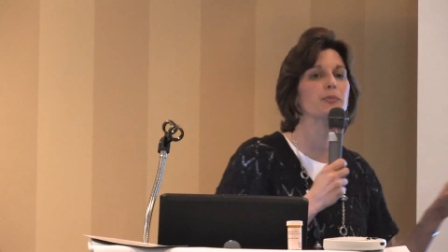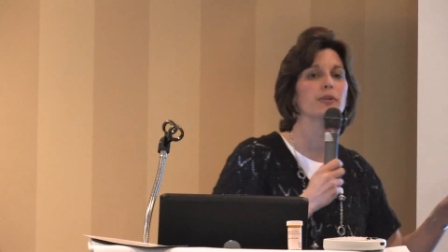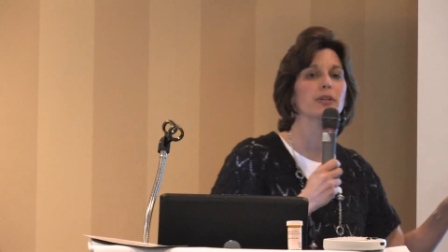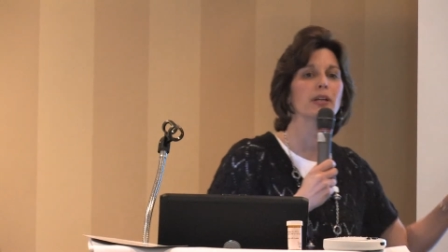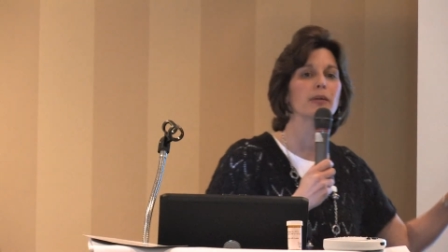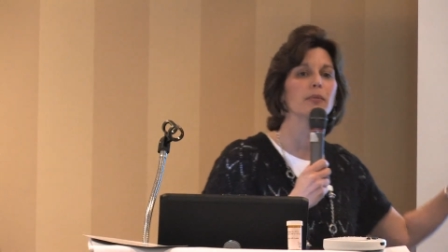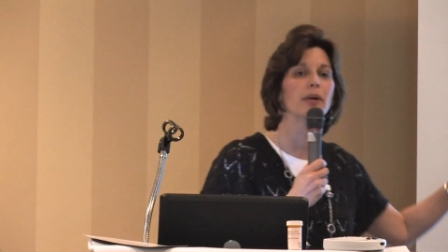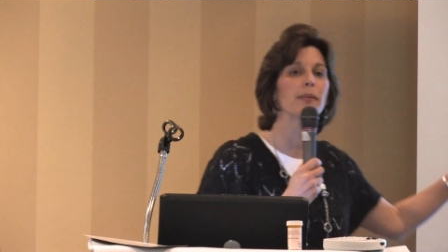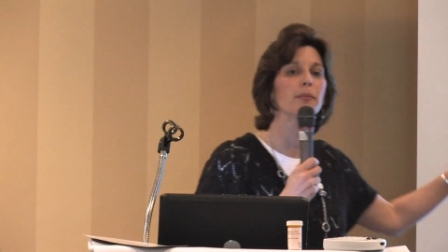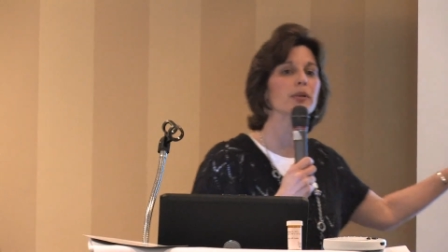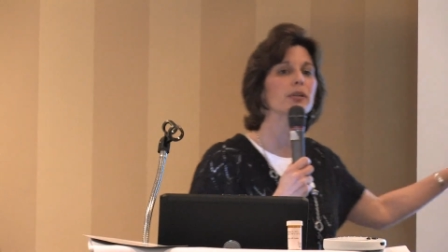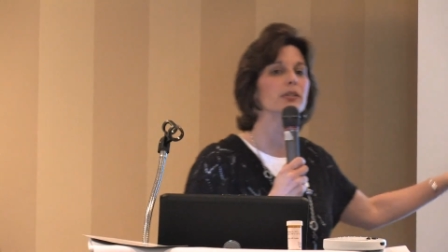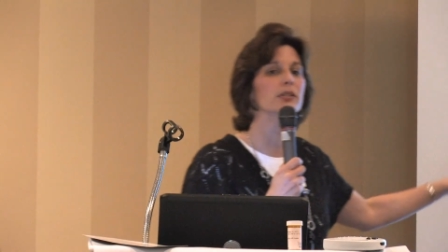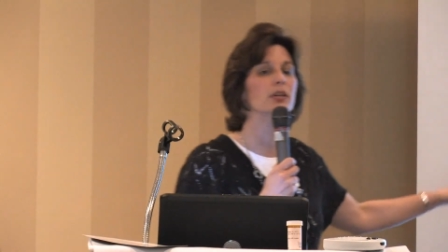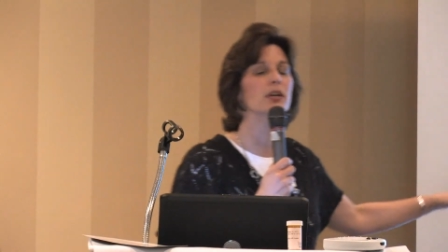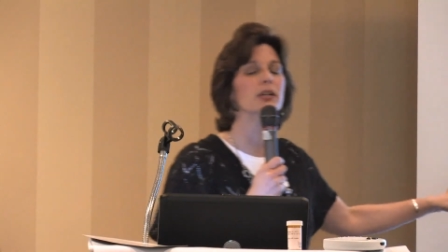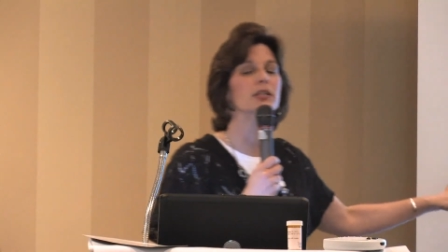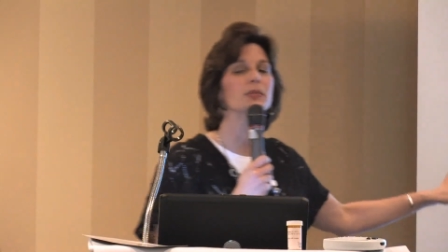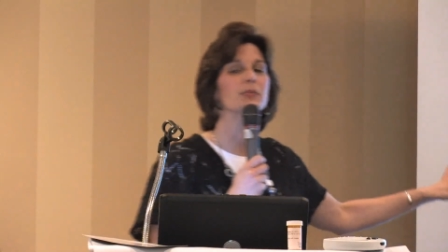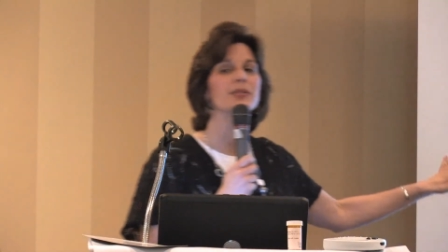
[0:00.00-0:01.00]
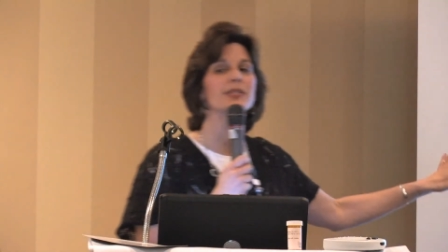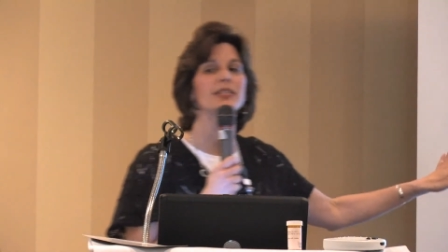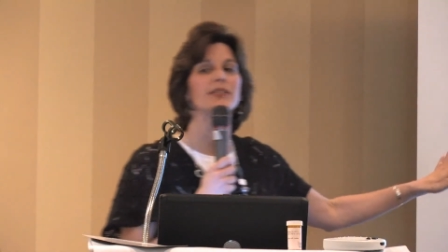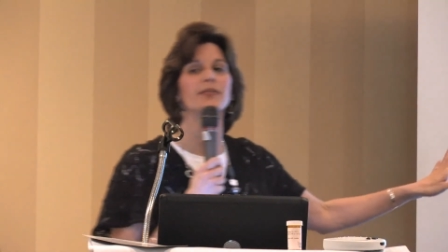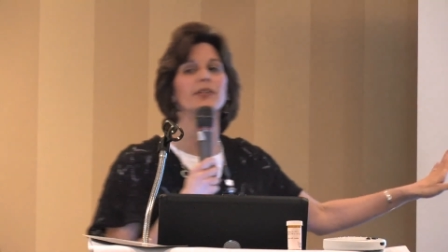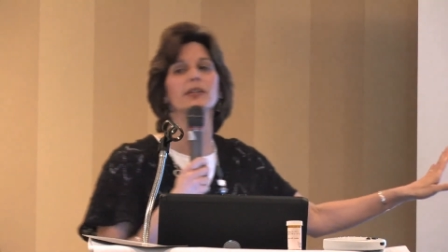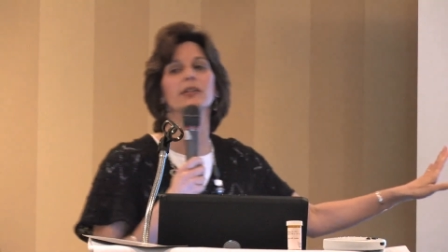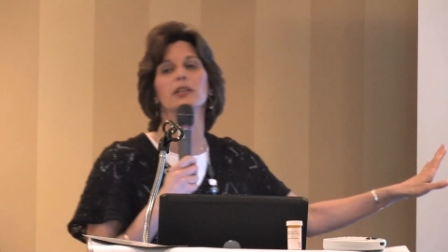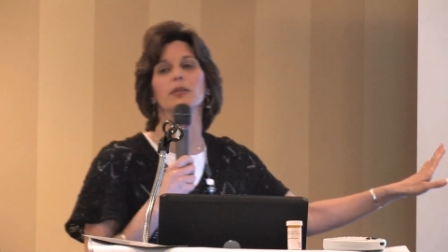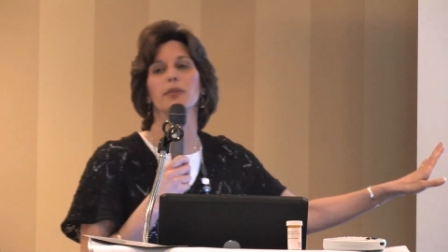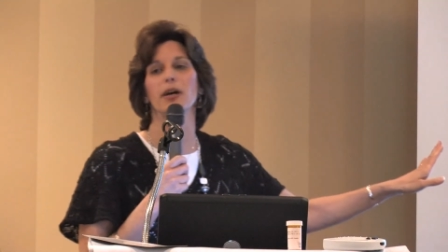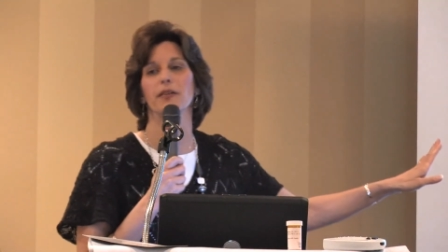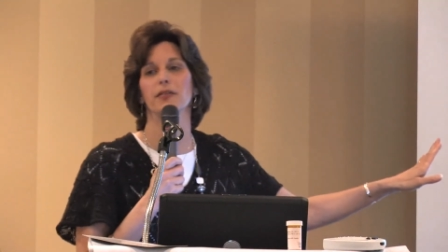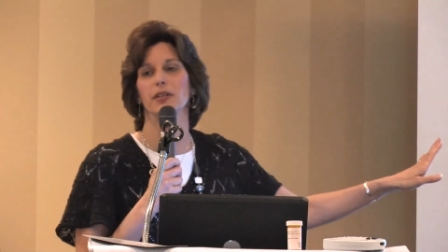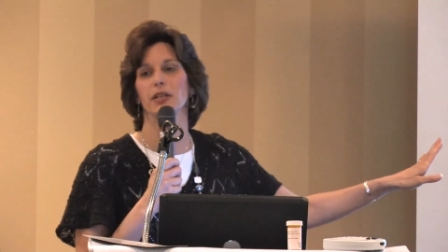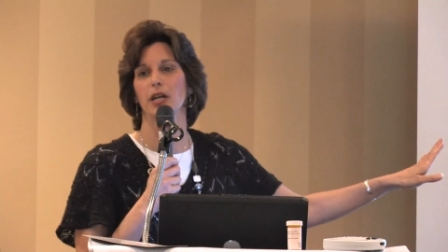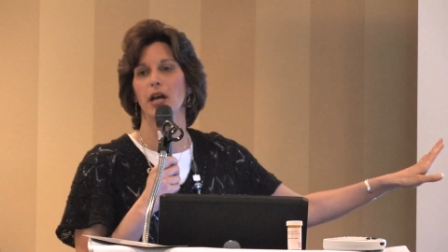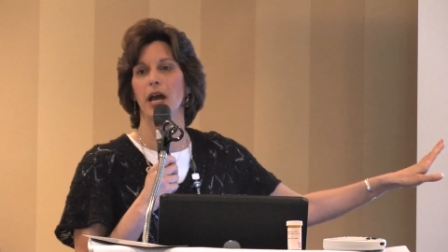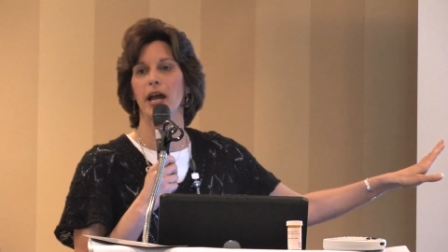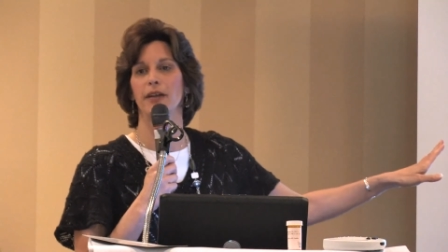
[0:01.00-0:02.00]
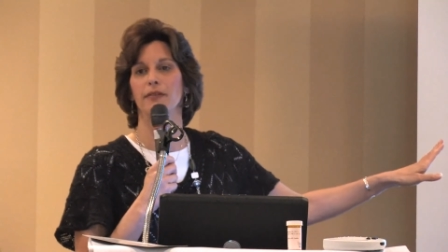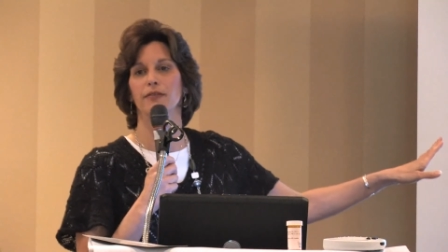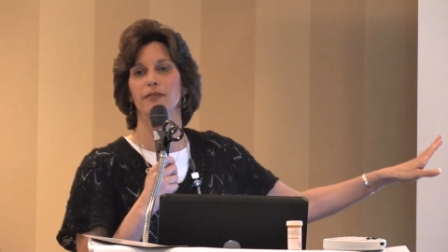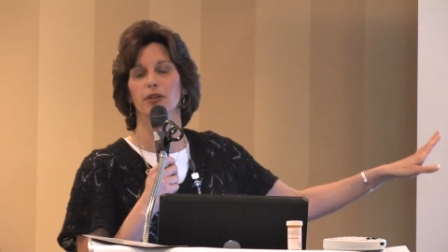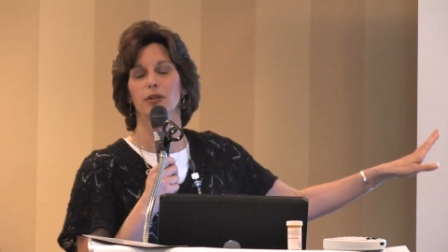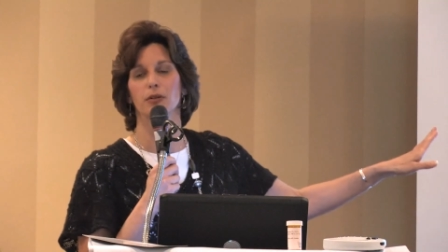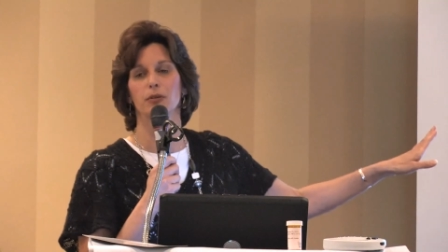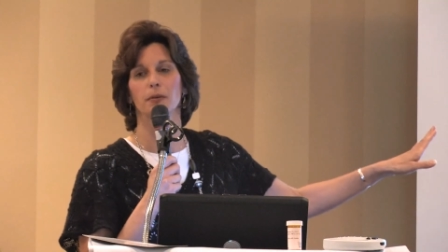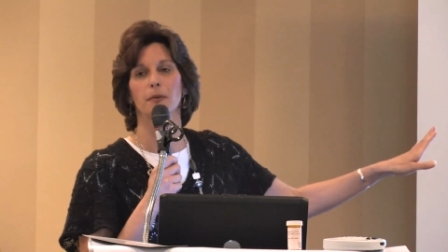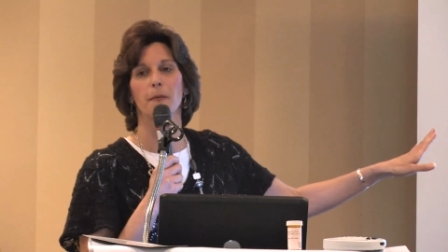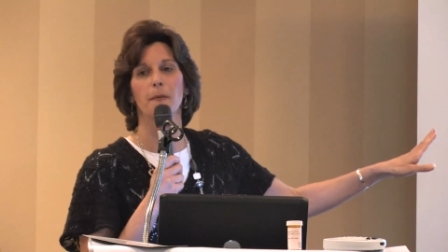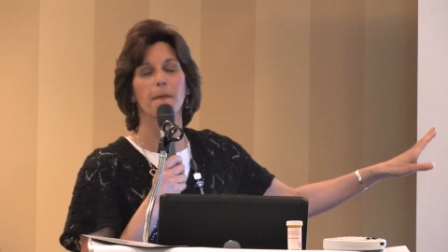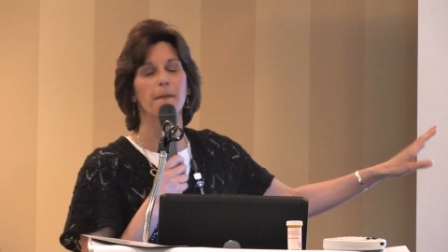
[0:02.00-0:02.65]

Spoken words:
but I'm going to talk specifically about the iPhone.